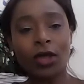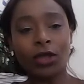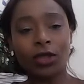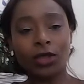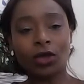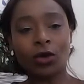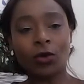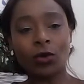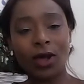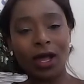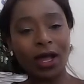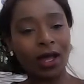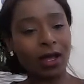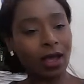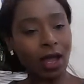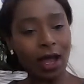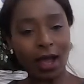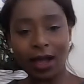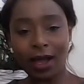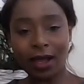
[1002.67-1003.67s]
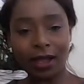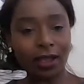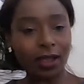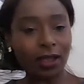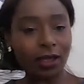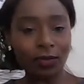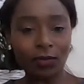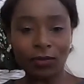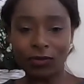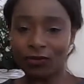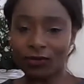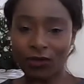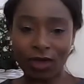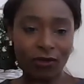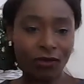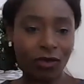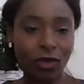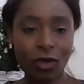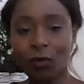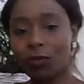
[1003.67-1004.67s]
You know, I am a
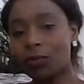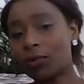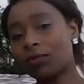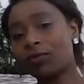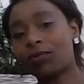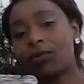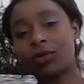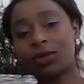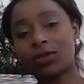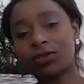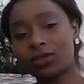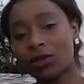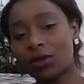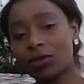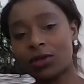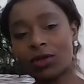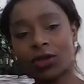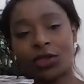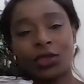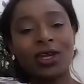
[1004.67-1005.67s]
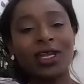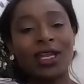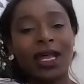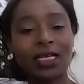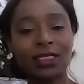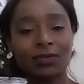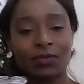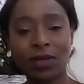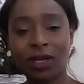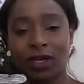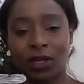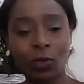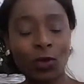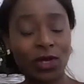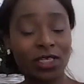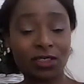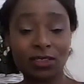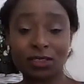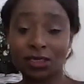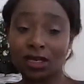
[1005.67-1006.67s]
very open book, so you know, you can ask me any
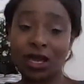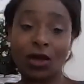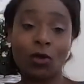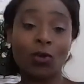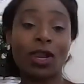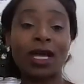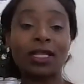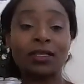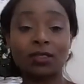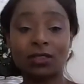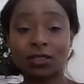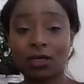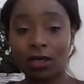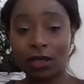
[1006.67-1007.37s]
questions and I will answer.